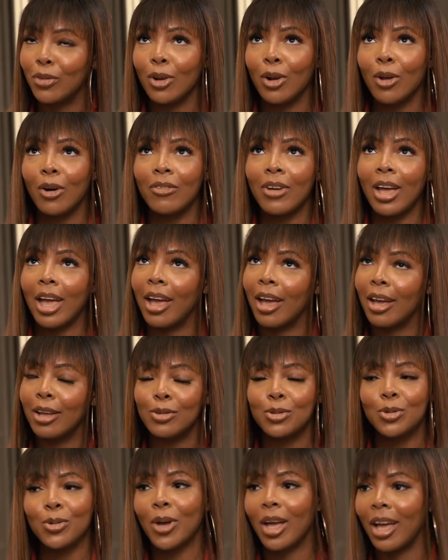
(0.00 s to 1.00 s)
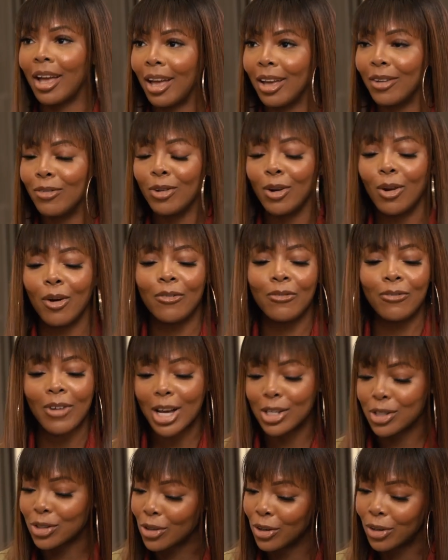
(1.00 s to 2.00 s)
If you love hair, do hair. If you love
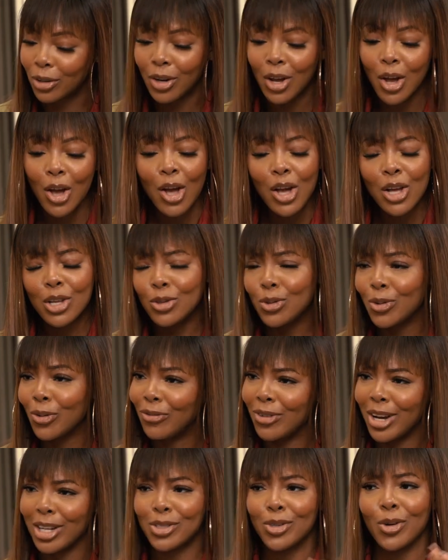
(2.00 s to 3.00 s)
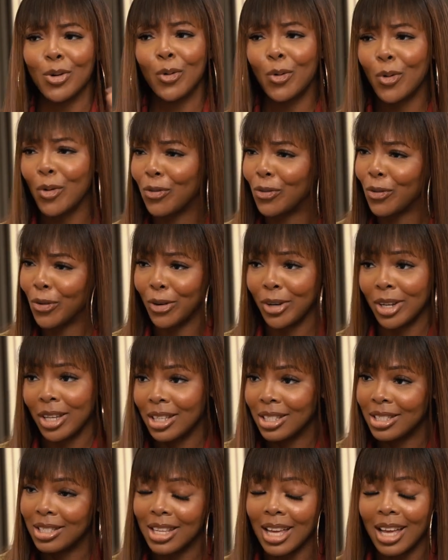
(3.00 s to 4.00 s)
fashion, do fashion. Go for
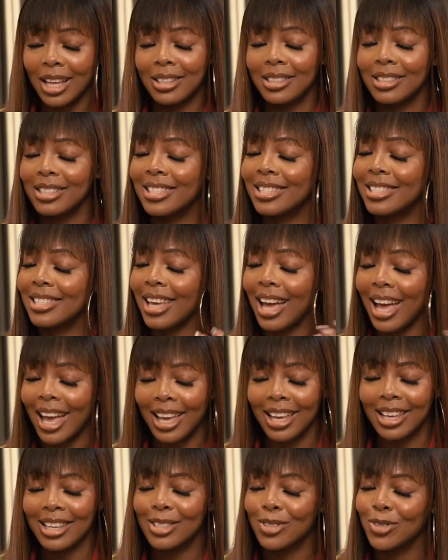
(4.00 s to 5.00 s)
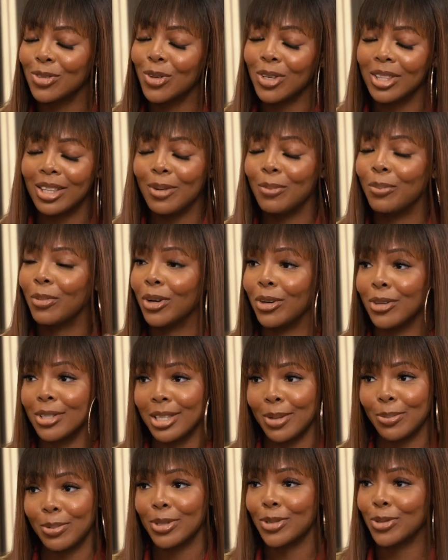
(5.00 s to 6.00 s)
it. And the sky is nothing but
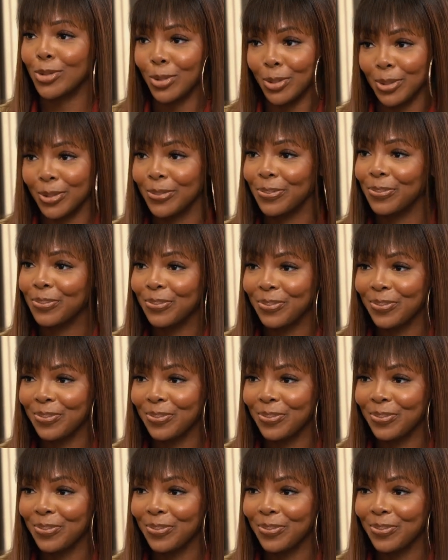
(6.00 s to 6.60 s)
your stepping stone.